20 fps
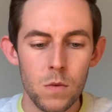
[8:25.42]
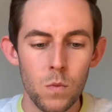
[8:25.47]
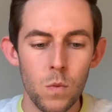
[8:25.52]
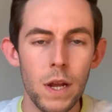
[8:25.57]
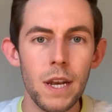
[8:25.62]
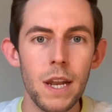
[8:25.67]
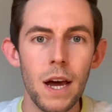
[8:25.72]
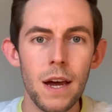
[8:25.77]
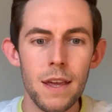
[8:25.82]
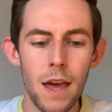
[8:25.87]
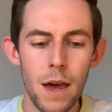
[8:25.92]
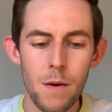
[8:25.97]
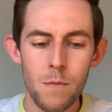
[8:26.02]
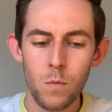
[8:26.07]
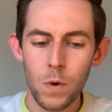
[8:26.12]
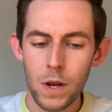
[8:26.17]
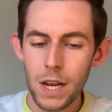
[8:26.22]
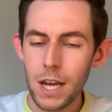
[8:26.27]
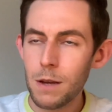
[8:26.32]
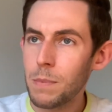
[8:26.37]
When I
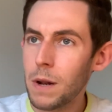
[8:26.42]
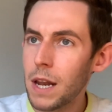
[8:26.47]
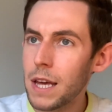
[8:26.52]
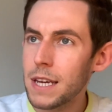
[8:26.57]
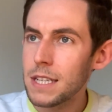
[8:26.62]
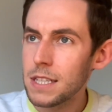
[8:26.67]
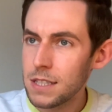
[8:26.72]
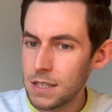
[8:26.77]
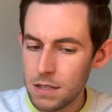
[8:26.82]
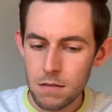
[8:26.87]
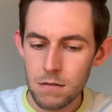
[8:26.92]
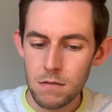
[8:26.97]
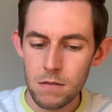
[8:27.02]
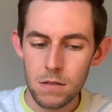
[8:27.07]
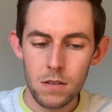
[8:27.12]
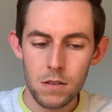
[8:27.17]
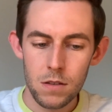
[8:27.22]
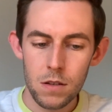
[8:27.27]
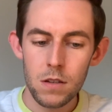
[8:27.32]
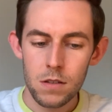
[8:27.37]
um, when I played
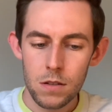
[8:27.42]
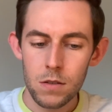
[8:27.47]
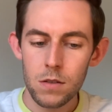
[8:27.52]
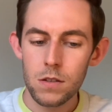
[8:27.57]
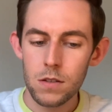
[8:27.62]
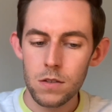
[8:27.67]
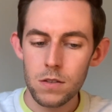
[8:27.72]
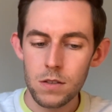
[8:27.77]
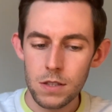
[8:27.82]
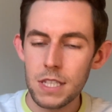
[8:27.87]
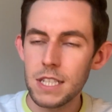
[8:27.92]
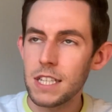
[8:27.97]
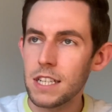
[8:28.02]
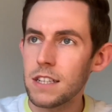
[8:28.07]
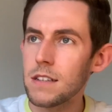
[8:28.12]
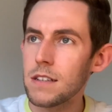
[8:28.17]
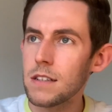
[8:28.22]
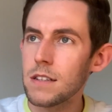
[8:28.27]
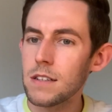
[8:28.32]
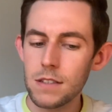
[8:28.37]
Klyuchevsky did it,
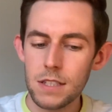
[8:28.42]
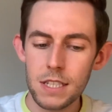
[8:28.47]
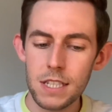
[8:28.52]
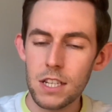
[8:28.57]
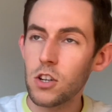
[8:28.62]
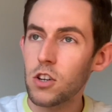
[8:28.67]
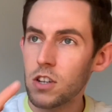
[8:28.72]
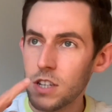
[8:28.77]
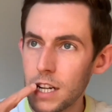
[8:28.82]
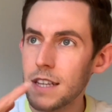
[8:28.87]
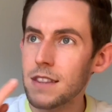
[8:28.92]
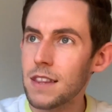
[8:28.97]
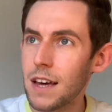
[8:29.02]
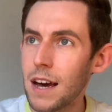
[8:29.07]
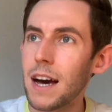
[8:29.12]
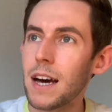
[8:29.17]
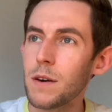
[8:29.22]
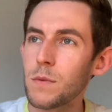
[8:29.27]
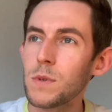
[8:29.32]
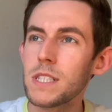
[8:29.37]
did it look like
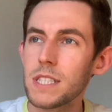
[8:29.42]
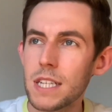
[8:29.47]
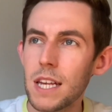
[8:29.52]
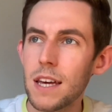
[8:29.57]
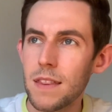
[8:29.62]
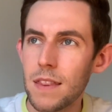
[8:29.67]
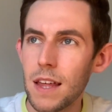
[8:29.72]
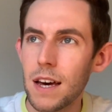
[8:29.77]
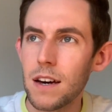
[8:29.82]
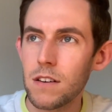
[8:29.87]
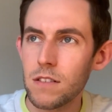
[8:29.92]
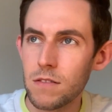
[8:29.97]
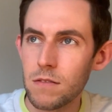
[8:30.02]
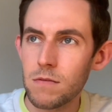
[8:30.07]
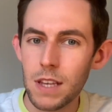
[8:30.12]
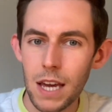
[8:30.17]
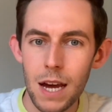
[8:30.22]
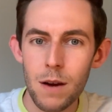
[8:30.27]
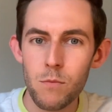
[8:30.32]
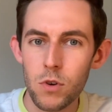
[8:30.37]
that I was saying that
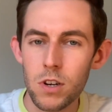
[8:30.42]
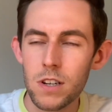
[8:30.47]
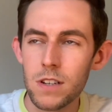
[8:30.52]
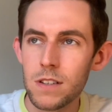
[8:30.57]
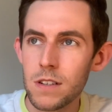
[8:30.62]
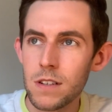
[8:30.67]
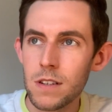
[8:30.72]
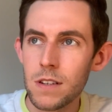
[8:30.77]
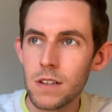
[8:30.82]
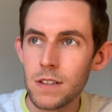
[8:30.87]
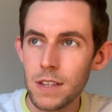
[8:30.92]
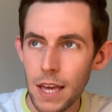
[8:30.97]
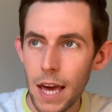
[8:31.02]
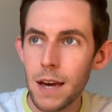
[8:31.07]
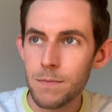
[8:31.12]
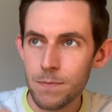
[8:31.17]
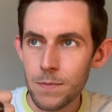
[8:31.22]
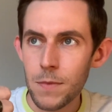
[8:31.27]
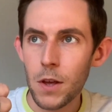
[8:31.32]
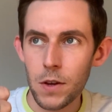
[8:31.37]
on camera?
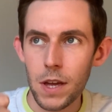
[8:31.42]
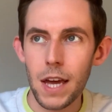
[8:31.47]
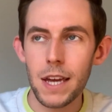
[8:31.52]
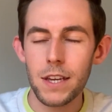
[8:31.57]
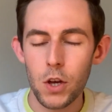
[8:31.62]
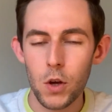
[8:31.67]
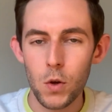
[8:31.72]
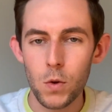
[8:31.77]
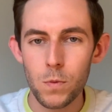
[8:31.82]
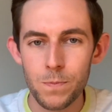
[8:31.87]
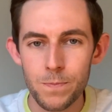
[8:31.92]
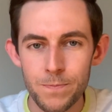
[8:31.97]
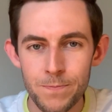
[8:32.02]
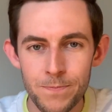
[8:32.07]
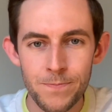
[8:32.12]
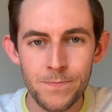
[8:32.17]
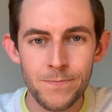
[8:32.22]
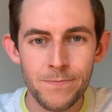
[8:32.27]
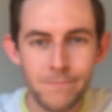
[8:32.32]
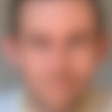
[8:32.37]
Yeah? Okay, cool.
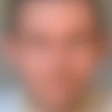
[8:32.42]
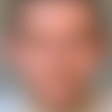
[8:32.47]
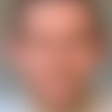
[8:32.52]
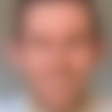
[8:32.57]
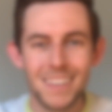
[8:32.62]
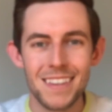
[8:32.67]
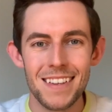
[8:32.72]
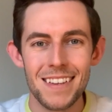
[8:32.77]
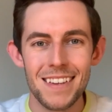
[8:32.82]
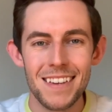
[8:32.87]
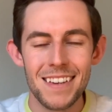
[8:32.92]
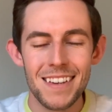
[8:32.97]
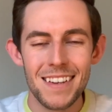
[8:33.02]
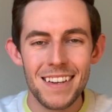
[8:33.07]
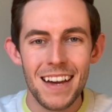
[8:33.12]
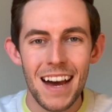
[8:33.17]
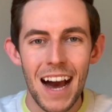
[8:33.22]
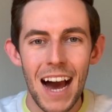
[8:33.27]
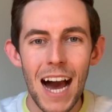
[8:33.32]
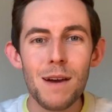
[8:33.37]

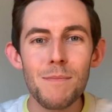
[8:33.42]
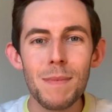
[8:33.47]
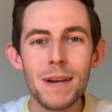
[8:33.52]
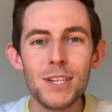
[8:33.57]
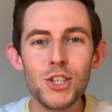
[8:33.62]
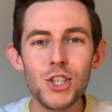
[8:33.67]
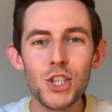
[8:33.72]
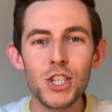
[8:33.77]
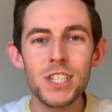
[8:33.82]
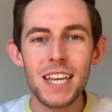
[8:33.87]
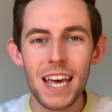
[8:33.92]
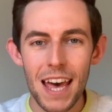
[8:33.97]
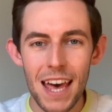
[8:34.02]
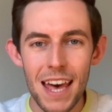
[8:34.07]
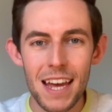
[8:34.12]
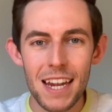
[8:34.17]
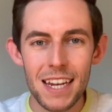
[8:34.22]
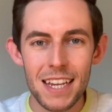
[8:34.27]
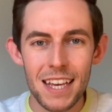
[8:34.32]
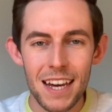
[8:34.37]
I mentioned
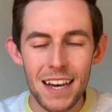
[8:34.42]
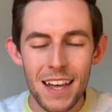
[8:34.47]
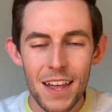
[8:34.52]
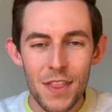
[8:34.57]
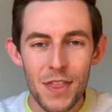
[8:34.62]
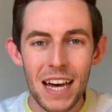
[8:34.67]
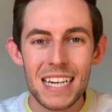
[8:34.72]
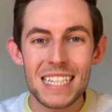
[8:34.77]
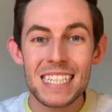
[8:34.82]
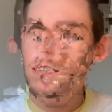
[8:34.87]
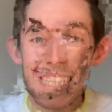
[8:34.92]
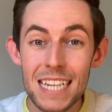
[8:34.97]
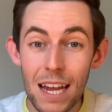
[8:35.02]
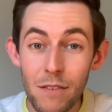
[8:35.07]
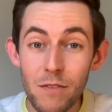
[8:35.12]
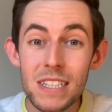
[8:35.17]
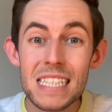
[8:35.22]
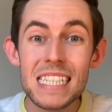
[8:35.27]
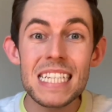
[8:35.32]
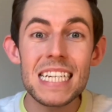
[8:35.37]
earlier that
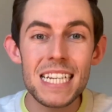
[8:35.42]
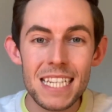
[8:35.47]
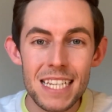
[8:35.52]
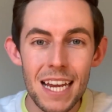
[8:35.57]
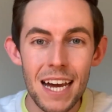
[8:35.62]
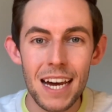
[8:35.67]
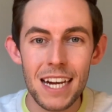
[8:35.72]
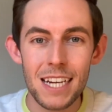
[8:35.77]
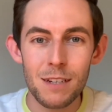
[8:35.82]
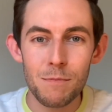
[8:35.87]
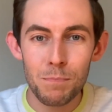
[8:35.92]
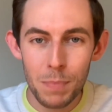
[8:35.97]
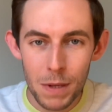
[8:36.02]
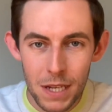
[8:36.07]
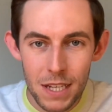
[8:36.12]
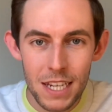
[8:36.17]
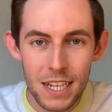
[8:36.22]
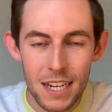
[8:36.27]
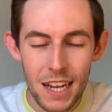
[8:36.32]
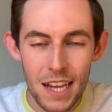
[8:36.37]
79
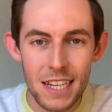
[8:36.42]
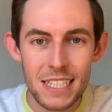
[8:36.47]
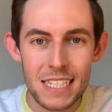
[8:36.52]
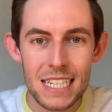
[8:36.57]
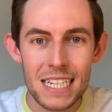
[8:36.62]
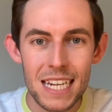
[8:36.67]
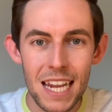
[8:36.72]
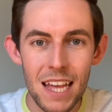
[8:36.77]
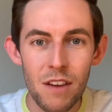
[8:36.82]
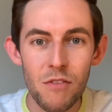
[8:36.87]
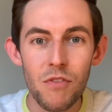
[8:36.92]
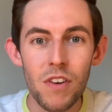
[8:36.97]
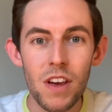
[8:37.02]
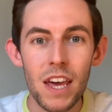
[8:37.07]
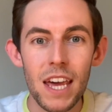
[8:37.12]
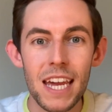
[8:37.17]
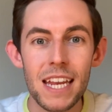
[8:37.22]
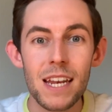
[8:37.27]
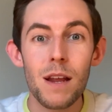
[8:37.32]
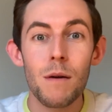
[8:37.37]
billionaires live
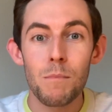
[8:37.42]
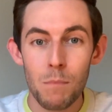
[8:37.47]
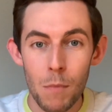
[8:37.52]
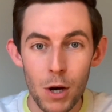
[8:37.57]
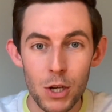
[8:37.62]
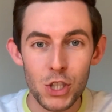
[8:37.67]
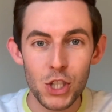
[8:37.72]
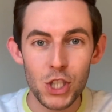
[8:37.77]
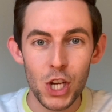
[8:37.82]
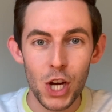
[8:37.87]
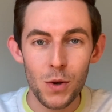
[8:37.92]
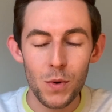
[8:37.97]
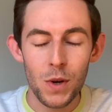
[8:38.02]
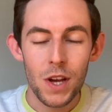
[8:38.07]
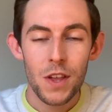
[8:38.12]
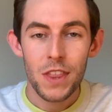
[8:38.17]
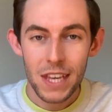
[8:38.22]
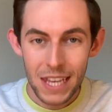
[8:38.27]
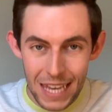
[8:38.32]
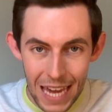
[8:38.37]
in Moscow,
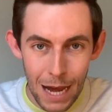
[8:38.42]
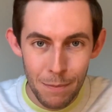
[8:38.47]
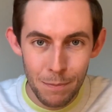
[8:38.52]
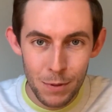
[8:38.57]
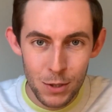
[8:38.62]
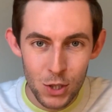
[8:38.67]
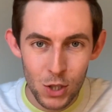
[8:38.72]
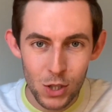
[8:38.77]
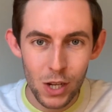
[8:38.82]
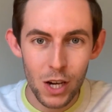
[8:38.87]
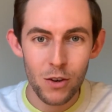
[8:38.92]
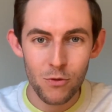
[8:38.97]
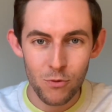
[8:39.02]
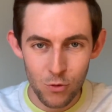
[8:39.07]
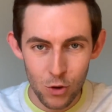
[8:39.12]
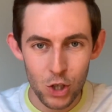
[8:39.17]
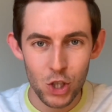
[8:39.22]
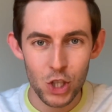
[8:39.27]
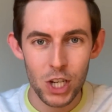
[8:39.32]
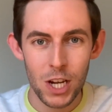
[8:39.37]
the capital of
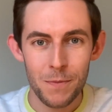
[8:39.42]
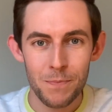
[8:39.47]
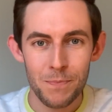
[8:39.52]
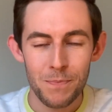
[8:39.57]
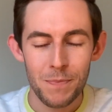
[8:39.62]
Russia.